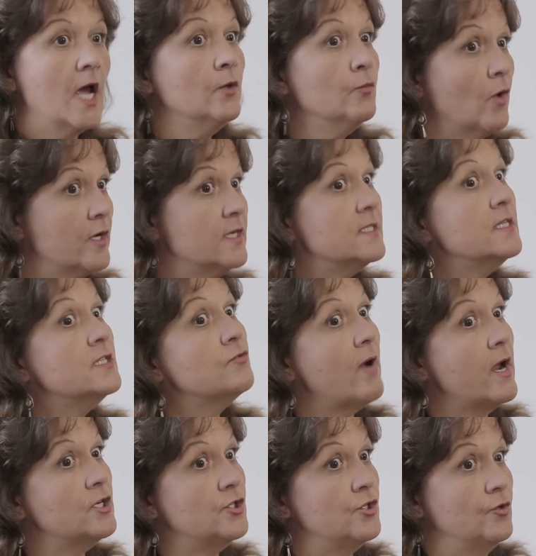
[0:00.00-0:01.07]
and what is this
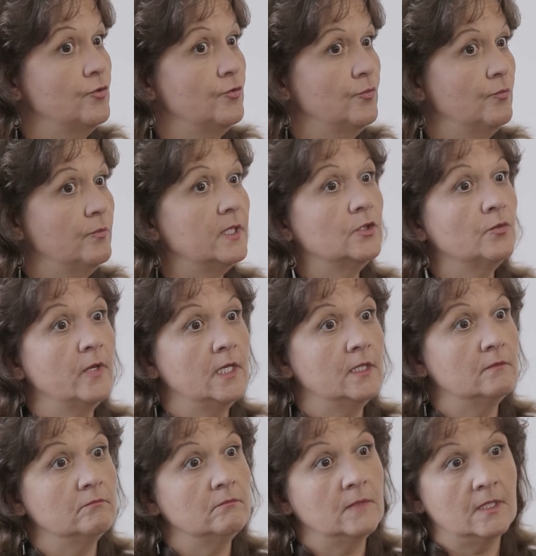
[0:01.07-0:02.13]
ratio
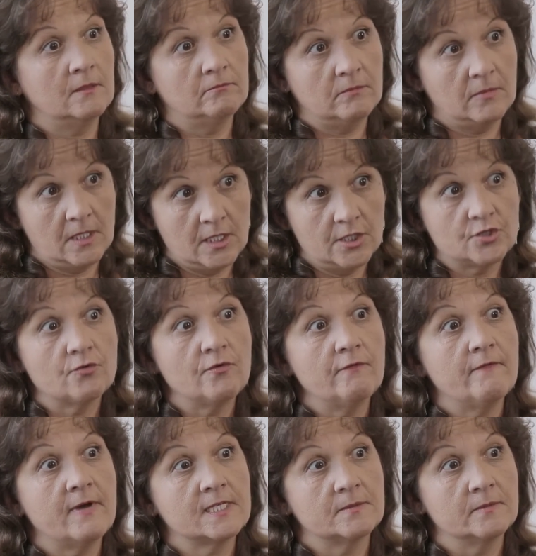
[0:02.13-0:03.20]
between the initial
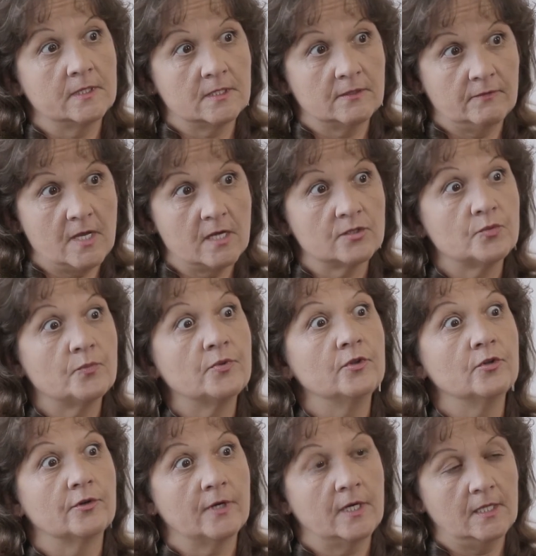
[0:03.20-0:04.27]
investment of the
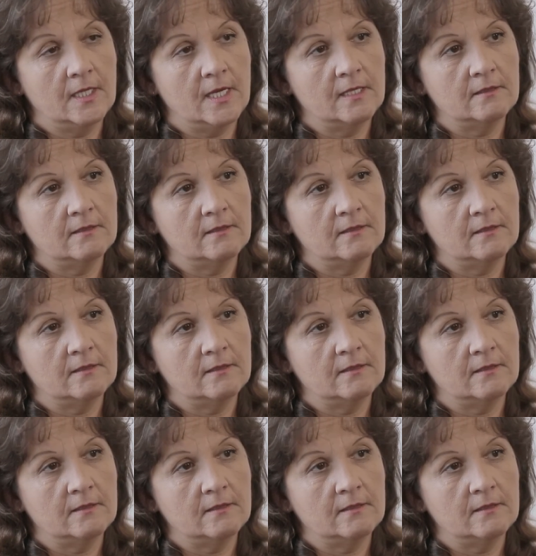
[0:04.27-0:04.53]
entrepreneur and